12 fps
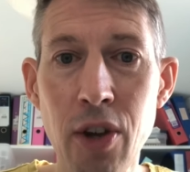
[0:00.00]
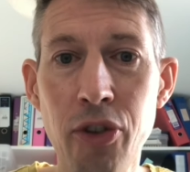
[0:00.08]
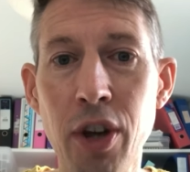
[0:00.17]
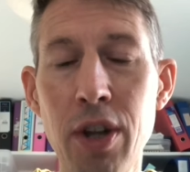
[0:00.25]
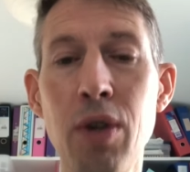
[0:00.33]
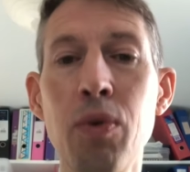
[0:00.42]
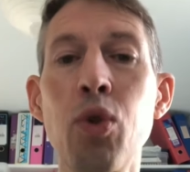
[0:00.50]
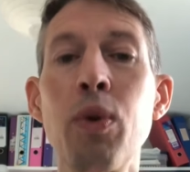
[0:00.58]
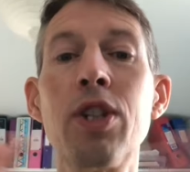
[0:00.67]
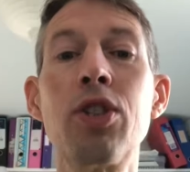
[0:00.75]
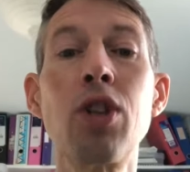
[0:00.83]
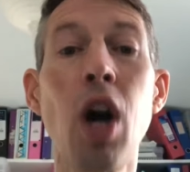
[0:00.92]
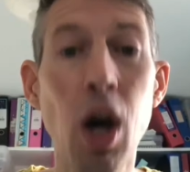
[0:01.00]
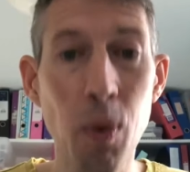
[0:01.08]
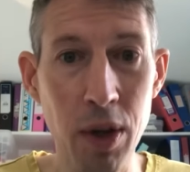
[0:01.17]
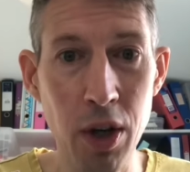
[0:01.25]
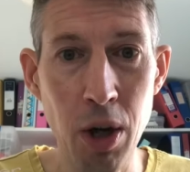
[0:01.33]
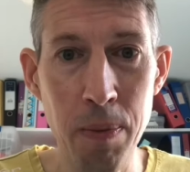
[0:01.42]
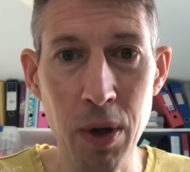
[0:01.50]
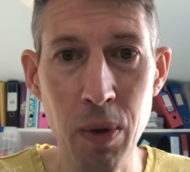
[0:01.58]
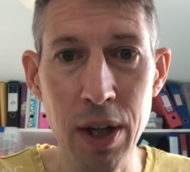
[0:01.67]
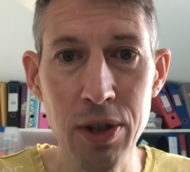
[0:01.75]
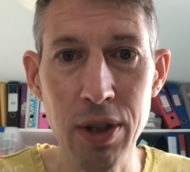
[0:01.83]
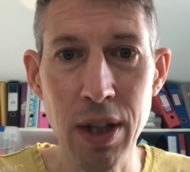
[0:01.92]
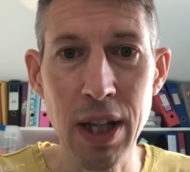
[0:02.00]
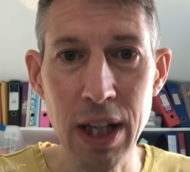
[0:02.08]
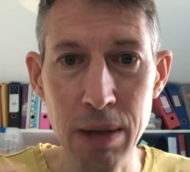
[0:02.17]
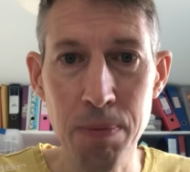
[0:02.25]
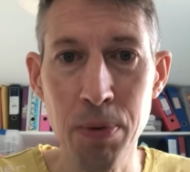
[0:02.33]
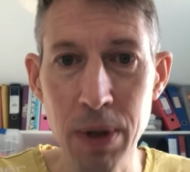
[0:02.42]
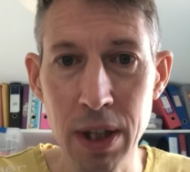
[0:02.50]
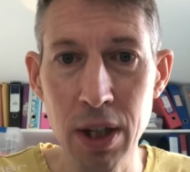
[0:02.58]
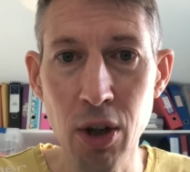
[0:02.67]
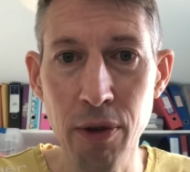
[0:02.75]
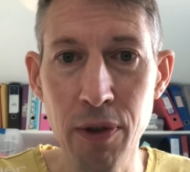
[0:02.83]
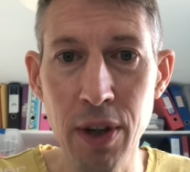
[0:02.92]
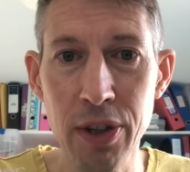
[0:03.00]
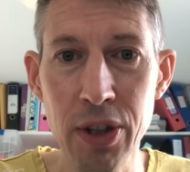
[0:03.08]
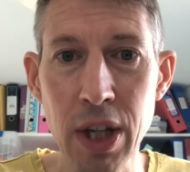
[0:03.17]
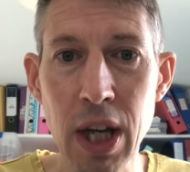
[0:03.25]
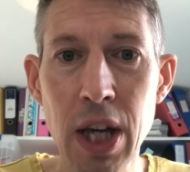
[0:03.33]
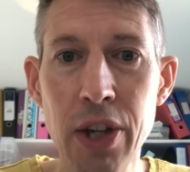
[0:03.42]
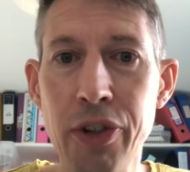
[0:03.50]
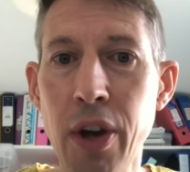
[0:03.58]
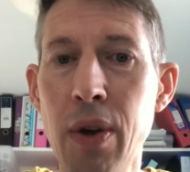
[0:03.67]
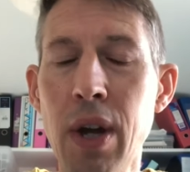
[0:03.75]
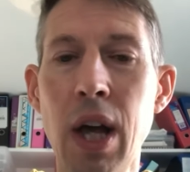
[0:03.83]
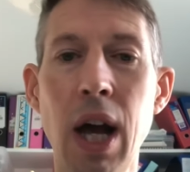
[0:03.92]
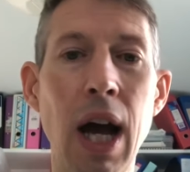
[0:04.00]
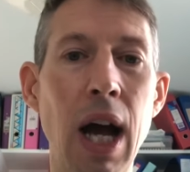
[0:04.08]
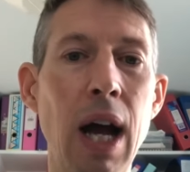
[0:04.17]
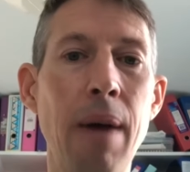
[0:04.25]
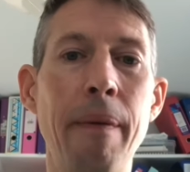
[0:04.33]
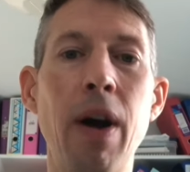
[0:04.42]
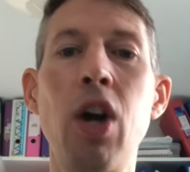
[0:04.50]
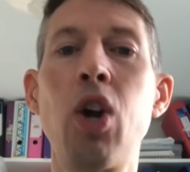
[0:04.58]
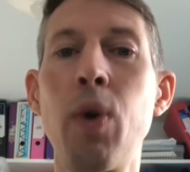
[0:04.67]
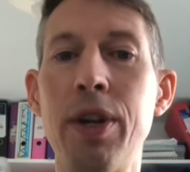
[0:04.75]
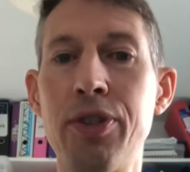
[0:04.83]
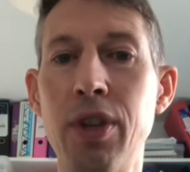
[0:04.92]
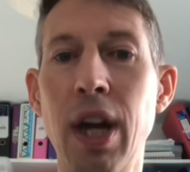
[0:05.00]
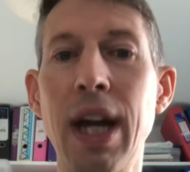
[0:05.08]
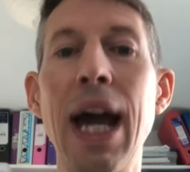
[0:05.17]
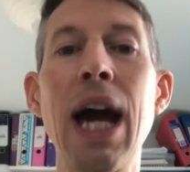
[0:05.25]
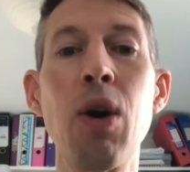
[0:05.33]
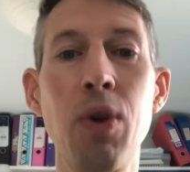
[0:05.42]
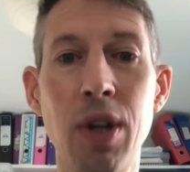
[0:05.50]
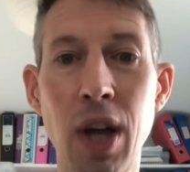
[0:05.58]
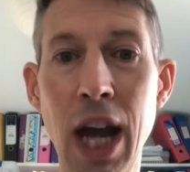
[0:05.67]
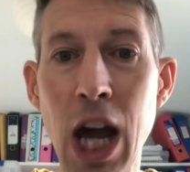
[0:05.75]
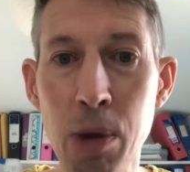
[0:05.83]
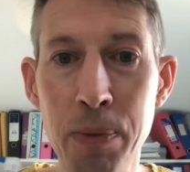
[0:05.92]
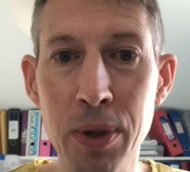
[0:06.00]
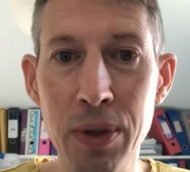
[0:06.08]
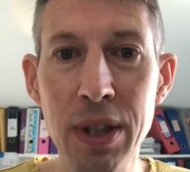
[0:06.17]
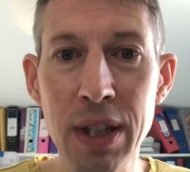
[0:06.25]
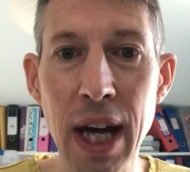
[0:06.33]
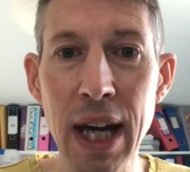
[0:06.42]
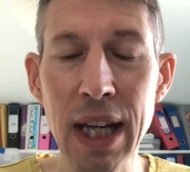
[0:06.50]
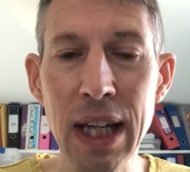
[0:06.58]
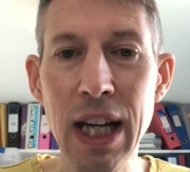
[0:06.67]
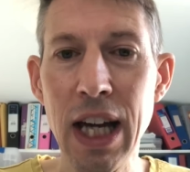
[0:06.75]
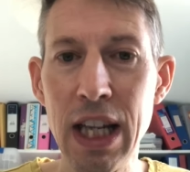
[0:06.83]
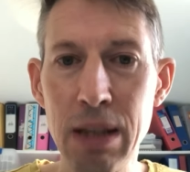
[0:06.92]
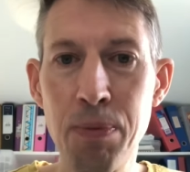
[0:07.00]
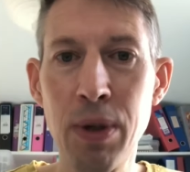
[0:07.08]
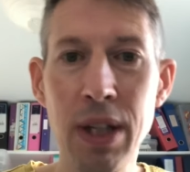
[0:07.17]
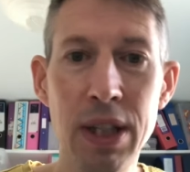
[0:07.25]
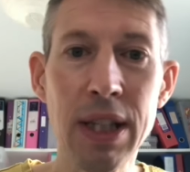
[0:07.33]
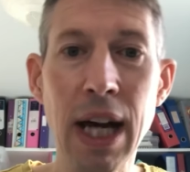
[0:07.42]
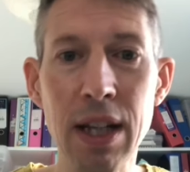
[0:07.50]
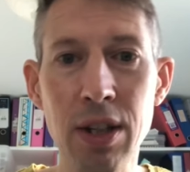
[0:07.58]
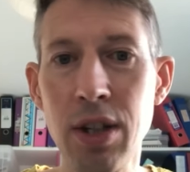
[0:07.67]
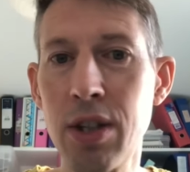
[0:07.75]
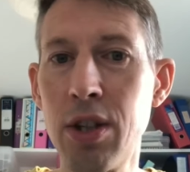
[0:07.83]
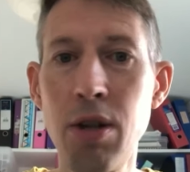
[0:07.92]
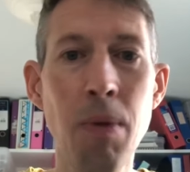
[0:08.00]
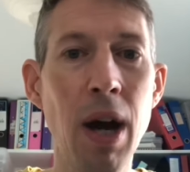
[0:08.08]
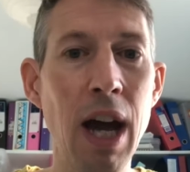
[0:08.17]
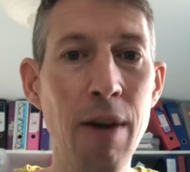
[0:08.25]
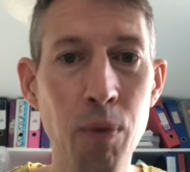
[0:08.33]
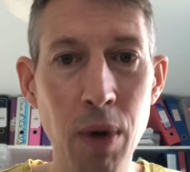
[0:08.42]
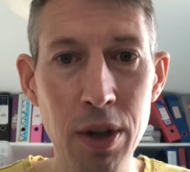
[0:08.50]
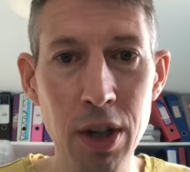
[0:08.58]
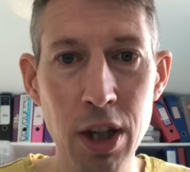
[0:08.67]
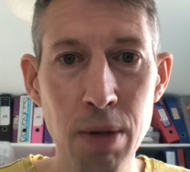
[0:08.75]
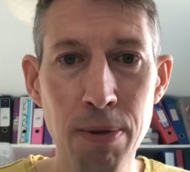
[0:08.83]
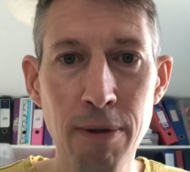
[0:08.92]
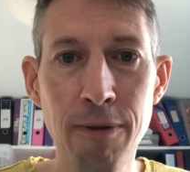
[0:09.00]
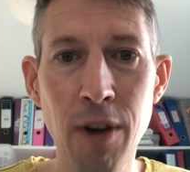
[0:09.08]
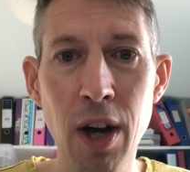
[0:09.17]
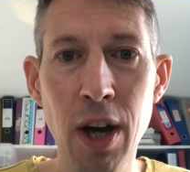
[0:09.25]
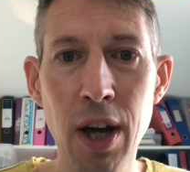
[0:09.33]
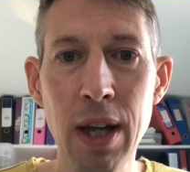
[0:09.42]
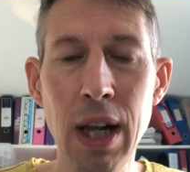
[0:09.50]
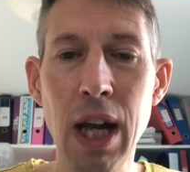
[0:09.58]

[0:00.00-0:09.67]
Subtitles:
So you would always start with an open question, and that's pretty obvious. So a question like, how can I help you today, is pretty standard. You might have one that you prefer.